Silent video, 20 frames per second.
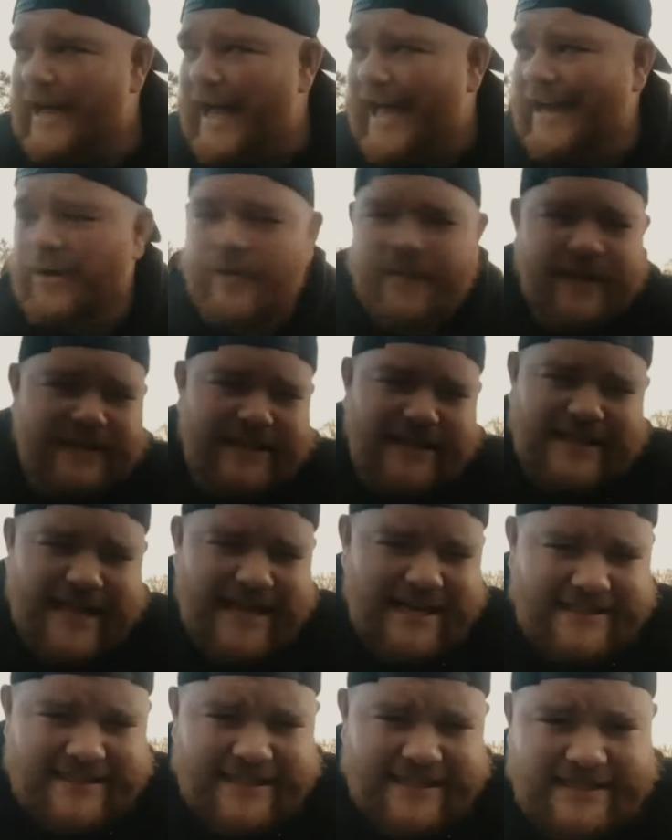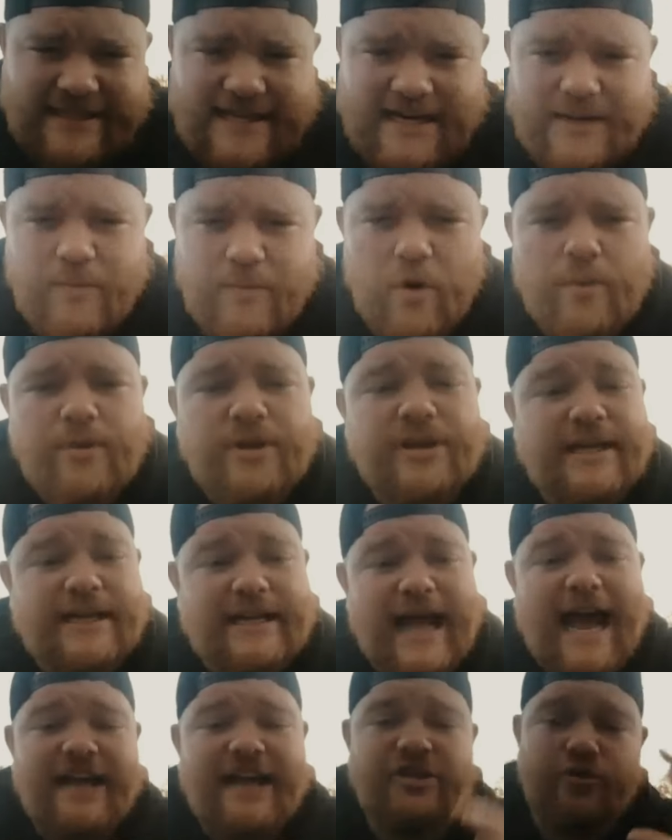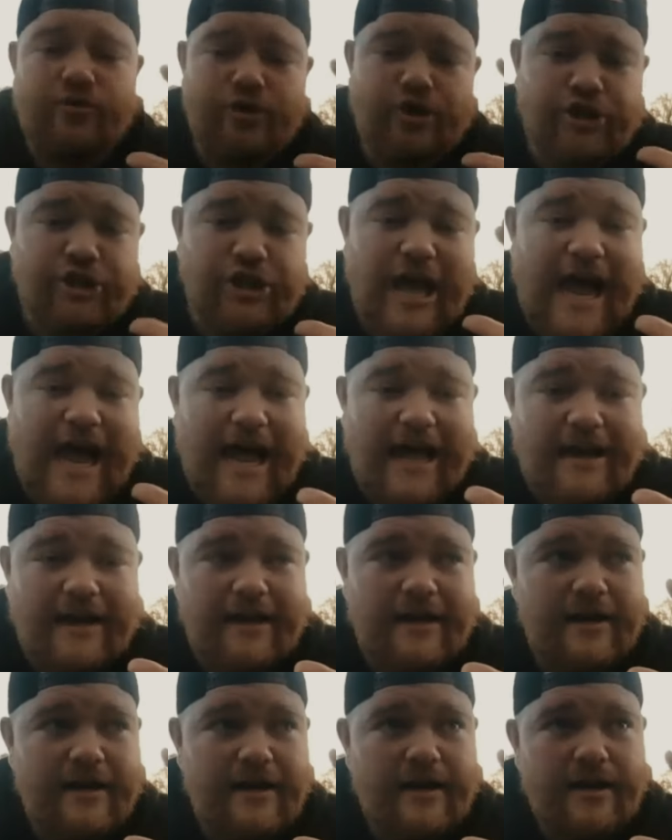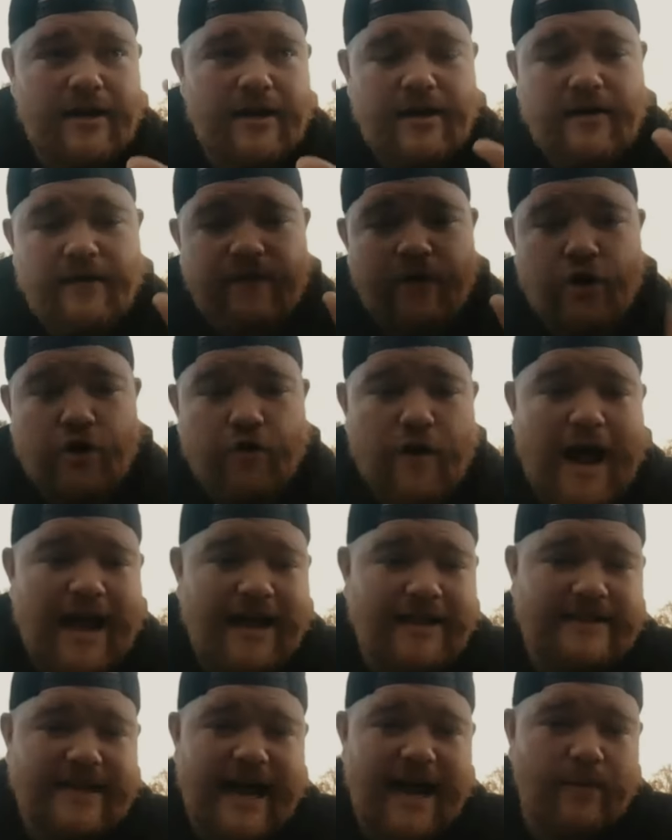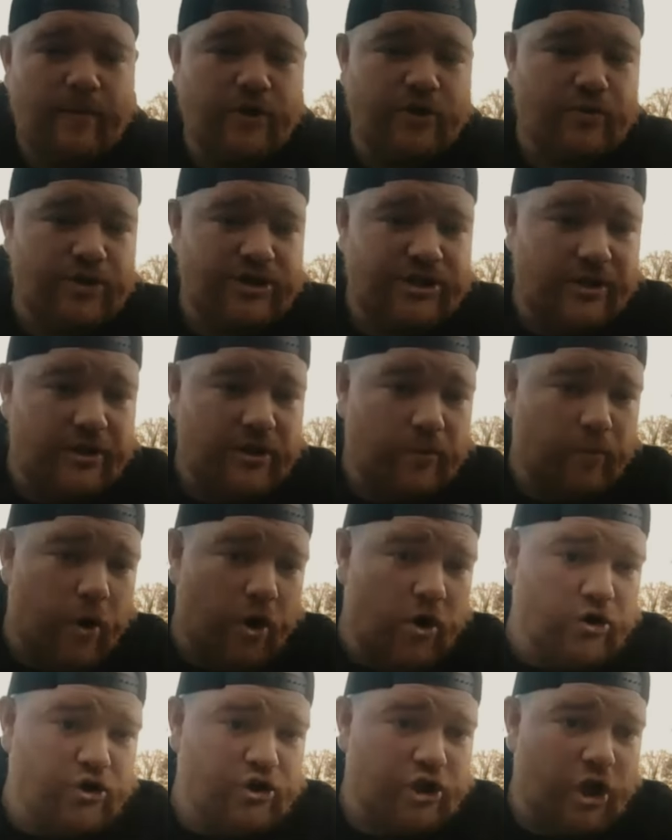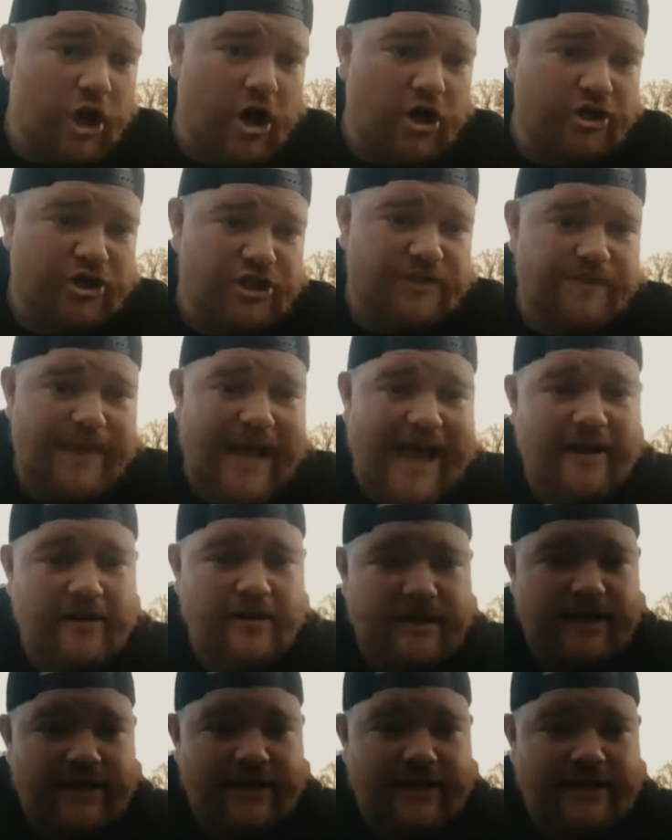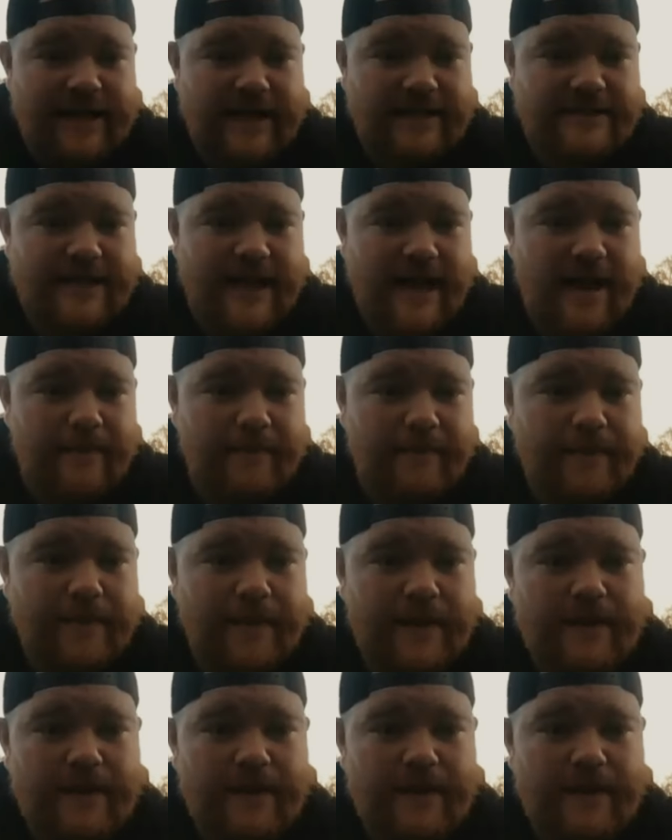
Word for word: I don't think that they exist anymore. But the guys who shot for Grind Time, which was the world's largest battle league at that time,